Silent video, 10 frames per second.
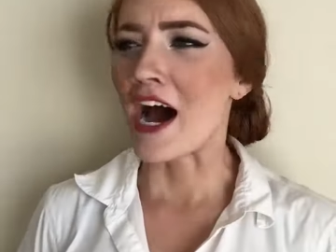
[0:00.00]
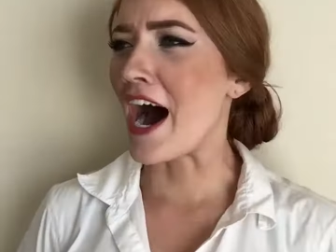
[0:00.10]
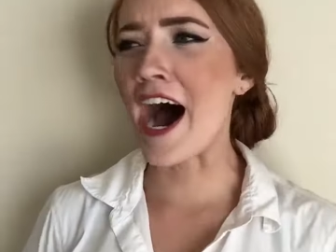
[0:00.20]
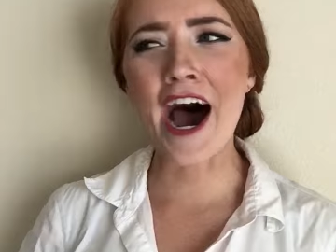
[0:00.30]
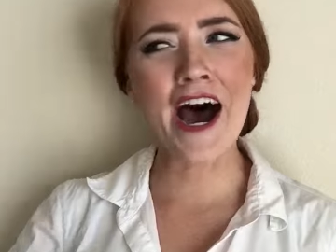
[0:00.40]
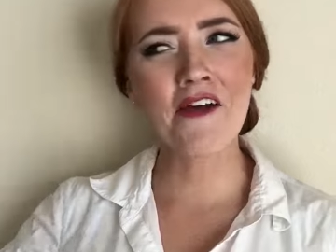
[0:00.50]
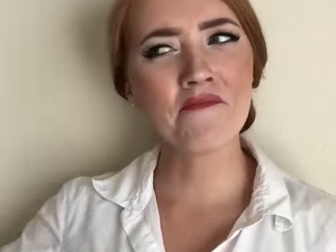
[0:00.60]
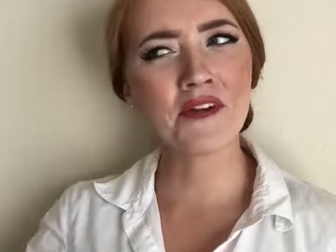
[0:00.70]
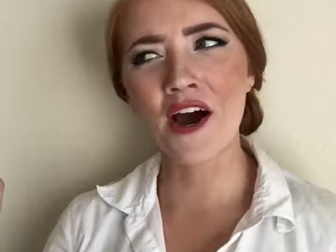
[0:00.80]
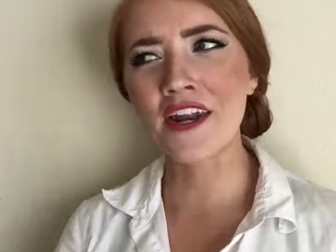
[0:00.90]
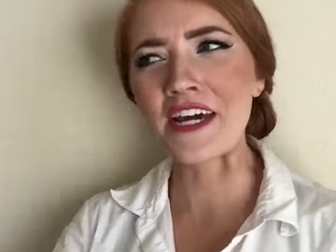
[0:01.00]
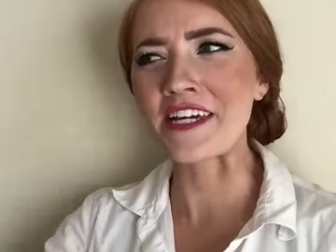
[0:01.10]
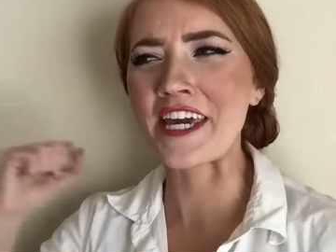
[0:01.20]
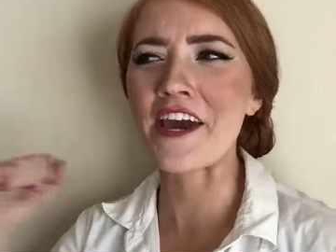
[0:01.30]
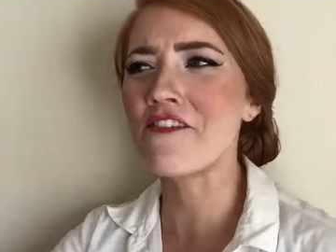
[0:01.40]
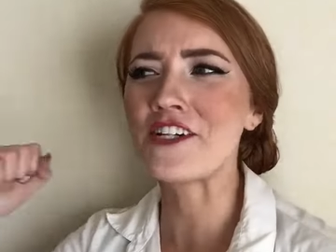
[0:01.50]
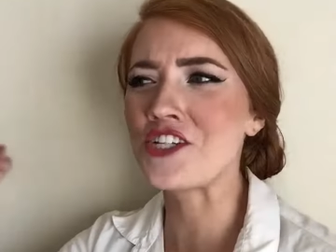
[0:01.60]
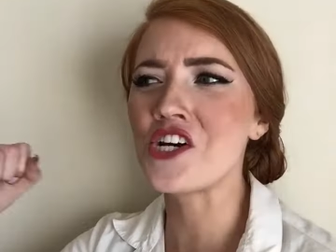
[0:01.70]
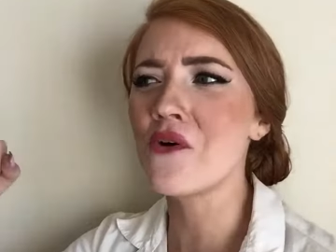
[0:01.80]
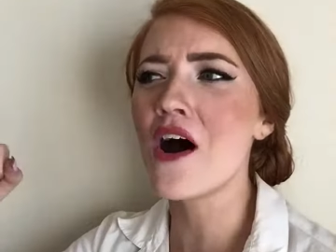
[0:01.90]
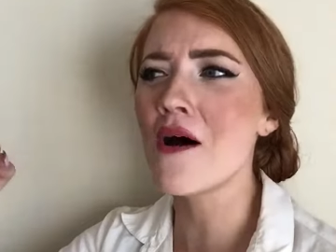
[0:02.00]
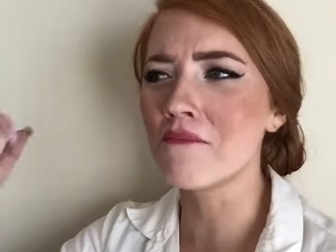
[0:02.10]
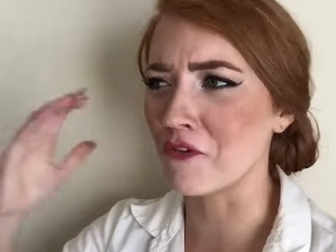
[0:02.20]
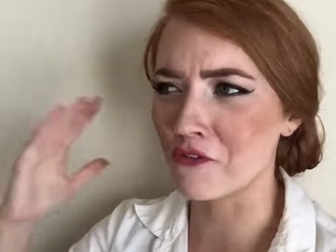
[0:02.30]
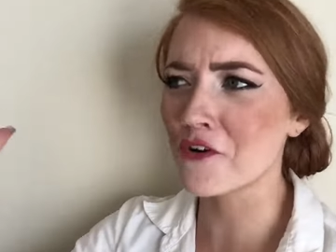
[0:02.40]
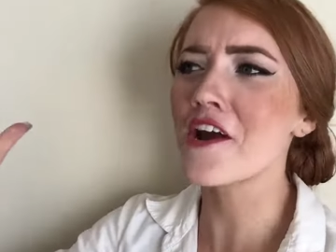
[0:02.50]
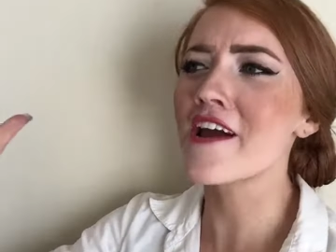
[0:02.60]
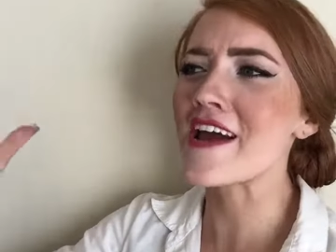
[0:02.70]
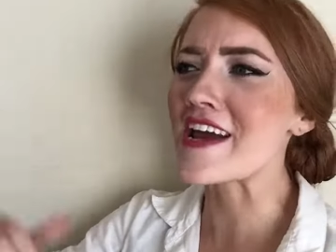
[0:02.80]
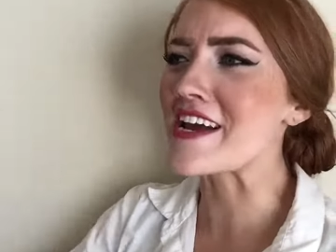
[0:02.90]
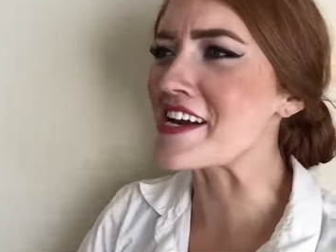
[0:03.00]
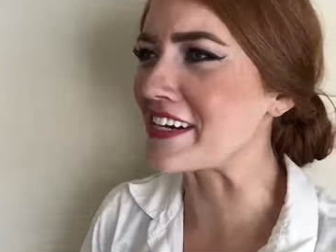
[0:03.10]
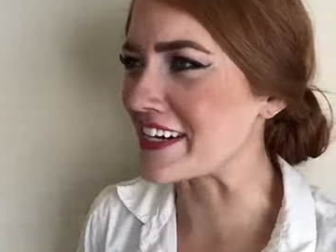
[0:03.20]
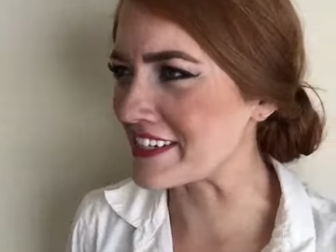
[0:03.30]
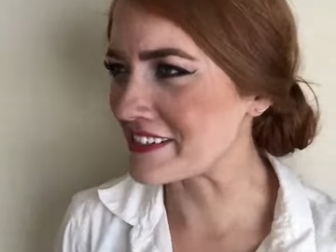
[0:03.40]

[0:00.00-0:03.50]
I'm gonna give it to them free!